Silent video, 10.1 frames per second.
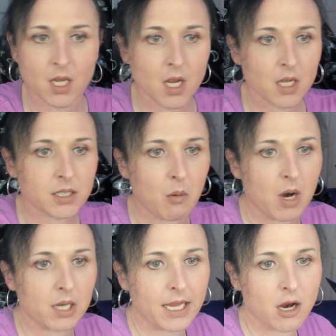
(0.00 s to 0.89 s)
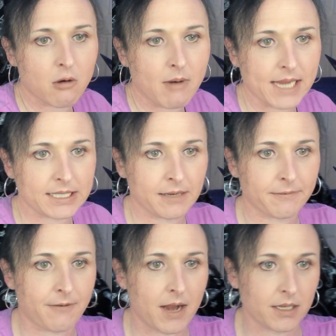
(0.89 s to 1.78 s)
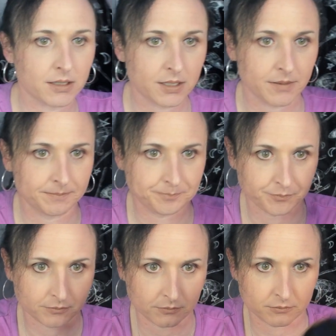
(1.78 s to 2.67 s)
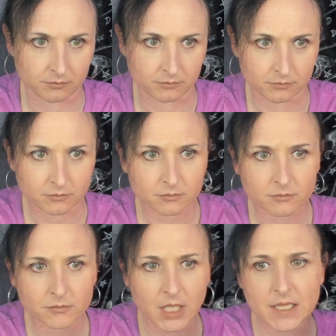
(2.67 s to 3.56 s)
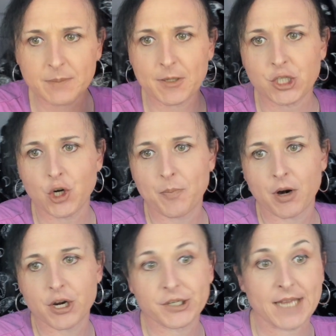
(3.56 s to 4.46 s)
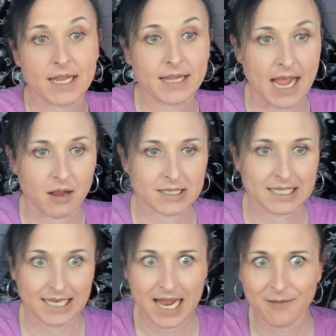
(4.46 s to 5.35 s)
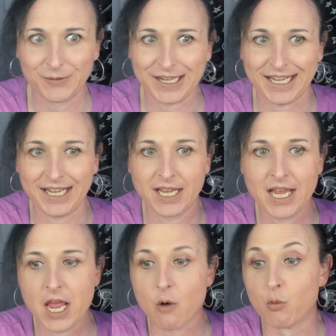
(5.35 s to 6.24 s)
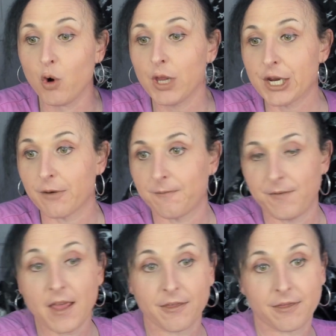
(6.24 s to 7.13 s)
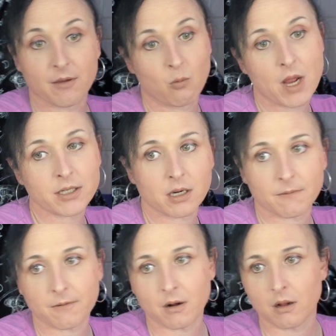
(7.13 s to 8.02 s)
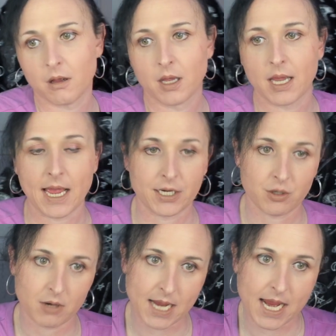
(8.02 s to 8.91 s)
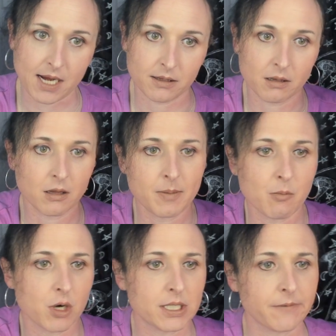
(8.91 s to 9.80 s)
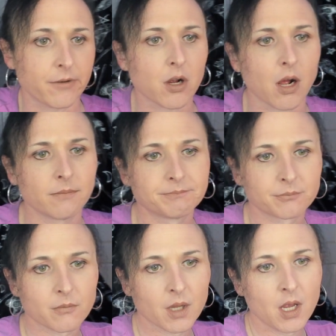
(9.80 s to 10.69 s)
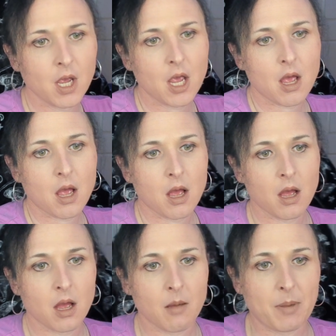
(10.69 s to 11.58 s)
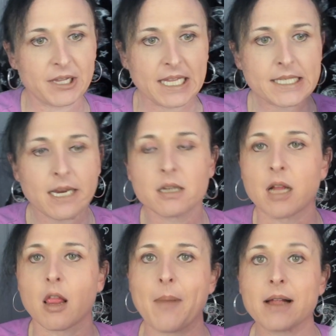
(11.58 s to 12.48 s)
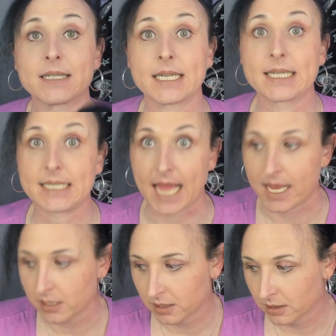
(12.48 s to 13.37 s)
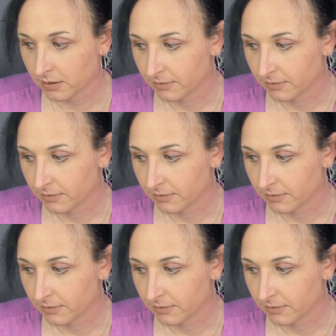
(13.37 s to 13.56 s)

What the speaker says: So our Leo Rising friends, this puts Jupiter in your 10th house. Lovely. Ruling your 5th. Wonderful. And your 8th. A little bit more difficult. But this year is all about success,